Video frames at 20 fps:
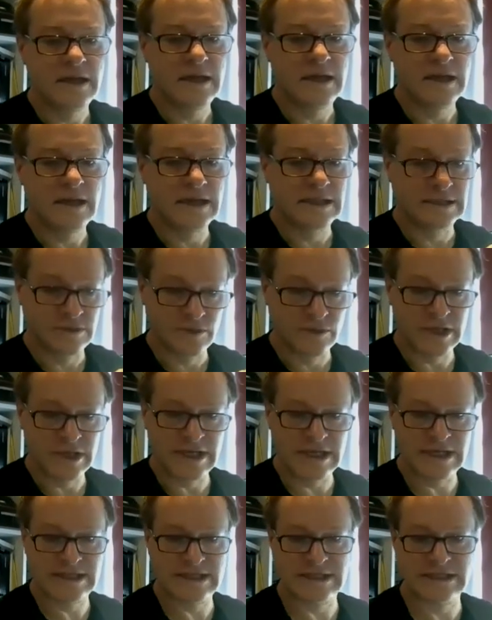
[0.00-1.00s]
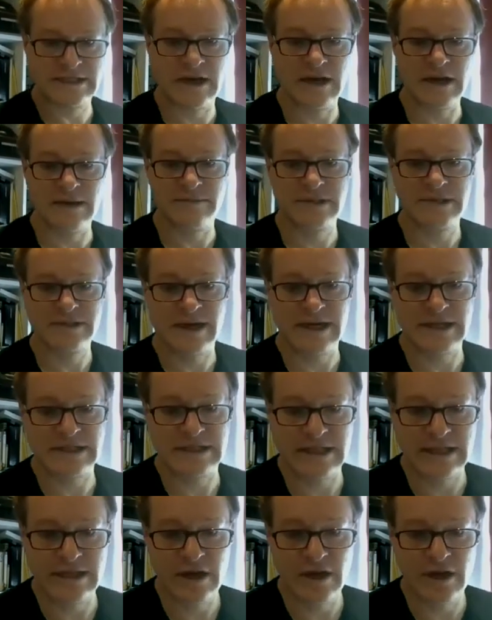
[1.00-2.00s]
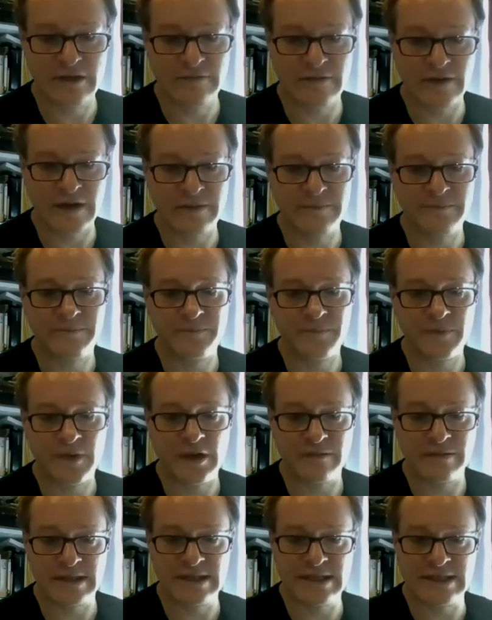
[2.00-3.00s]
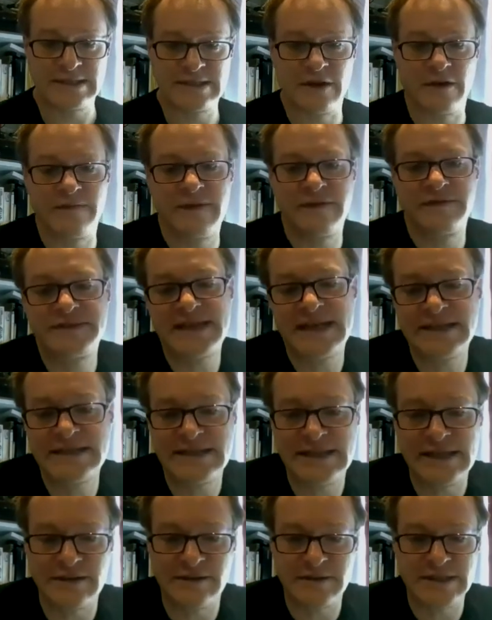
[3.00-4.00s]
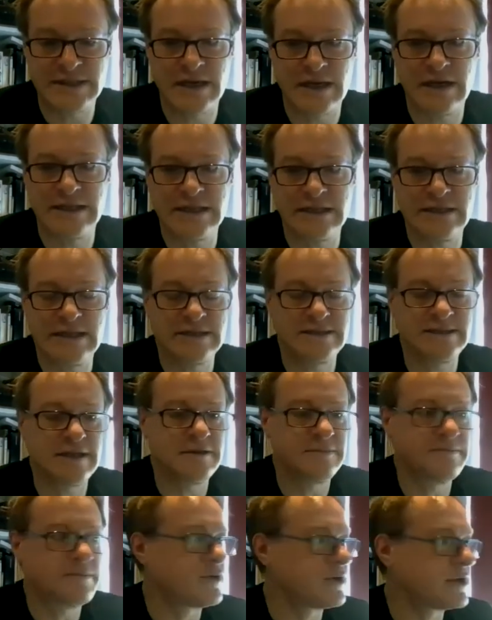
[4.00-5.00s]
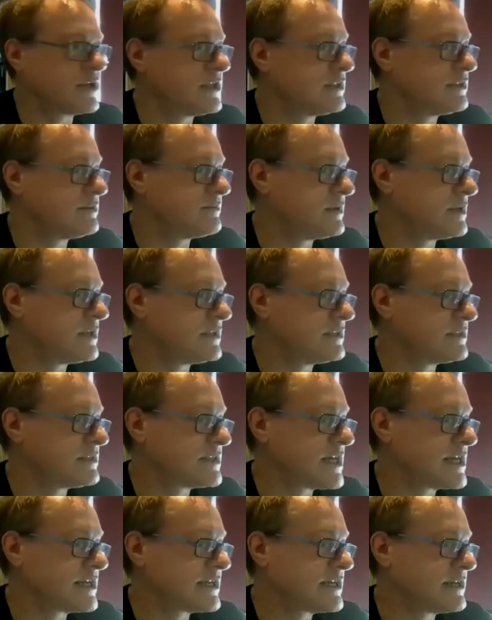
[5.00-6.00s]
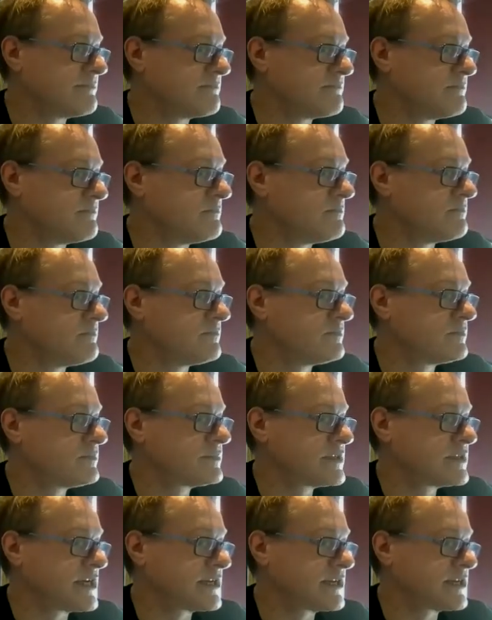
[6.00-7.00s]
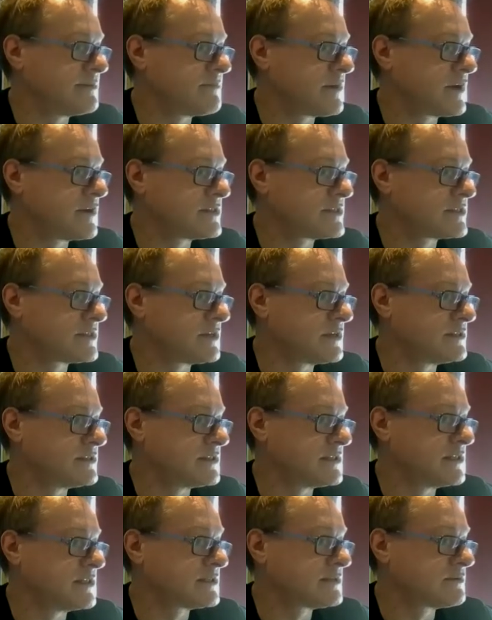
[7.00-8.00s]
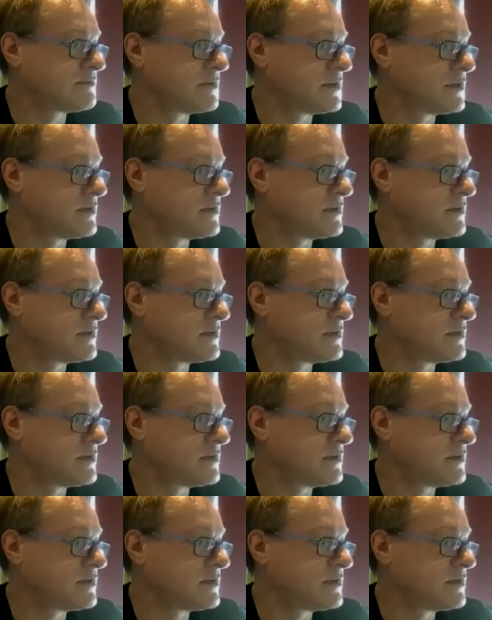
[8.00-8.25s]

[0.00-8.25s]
is all you need to type to actually hoover the disk off. I've said single-sided. There's no point in taking both of this one.